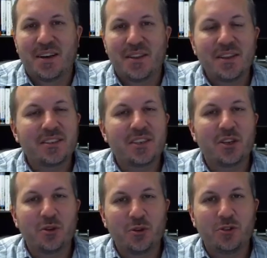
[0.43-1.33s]
This
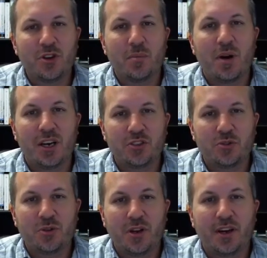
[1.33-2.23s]
concludes our
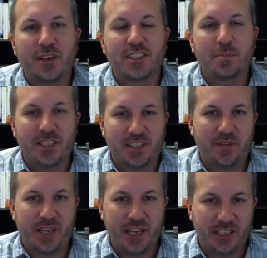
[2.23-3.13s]
module on
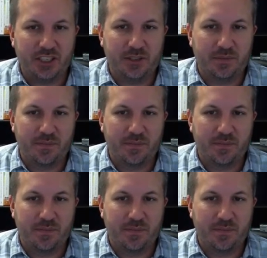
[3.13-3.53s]
specification.